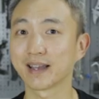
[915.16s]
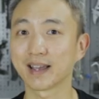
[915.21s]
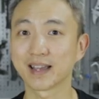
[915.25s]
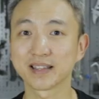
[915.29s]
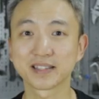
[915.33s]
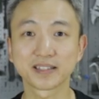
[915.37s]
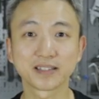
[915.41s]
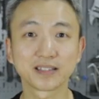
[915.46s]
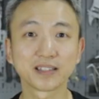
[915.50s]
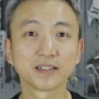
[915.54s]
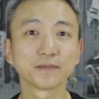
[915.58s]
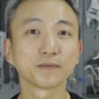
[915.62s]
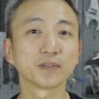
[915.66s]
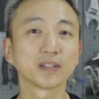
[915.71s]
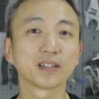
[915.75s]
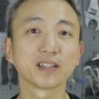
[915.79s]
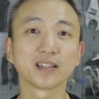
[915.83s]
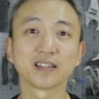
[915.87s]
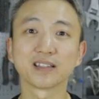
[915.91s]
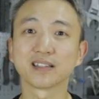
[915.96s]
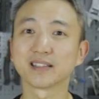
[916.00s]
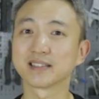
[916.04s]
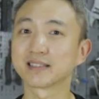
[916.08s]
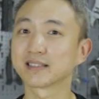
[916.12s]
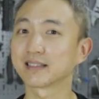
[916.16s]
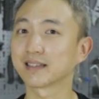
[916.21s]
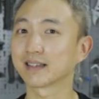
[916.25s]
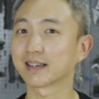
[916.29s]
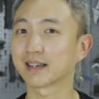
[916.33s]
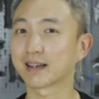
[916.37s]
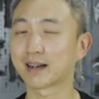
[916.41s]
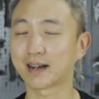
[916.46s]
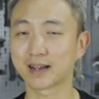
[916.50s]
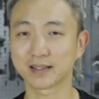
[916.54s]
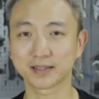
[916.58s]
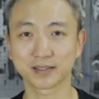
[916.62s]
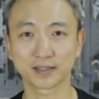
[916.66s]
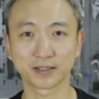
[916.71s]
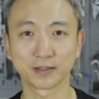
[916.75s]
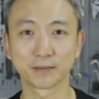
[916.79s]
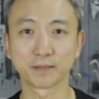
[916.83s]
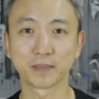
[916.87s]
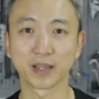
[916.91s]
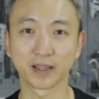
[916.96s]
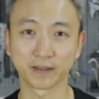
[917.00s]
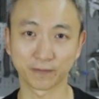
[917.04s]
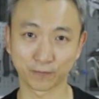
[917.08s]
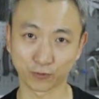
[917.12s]
as if it is
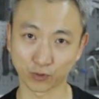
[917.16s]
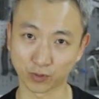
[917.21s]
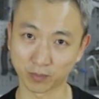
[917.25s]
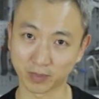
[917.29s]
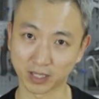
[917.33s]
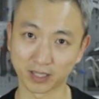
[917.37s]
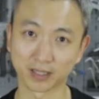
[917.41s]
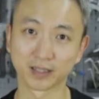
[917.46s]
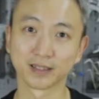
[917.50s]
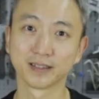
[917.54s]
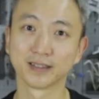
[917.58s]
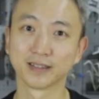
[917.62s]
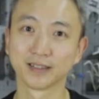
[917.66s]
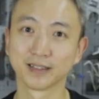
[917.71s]
custom made for me.